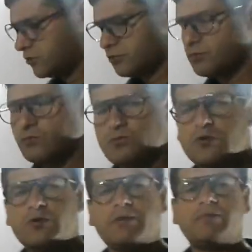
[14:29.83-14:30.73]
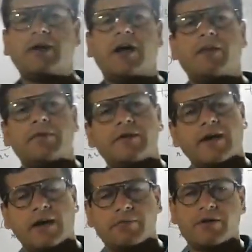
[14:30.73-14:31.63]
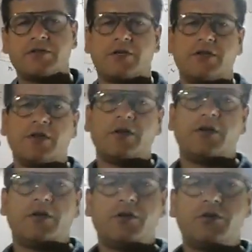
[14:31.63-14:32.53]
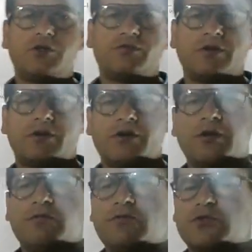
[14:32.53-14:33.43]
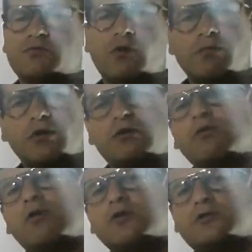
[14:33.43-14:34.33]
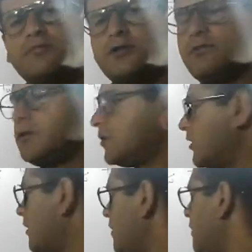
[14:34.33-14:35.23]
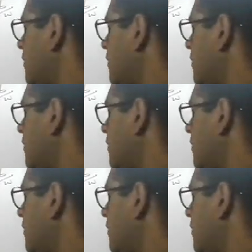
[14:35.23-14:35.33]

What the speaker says: So what do we mean by hybrid? Hybrid is an individual which is formed a cross between the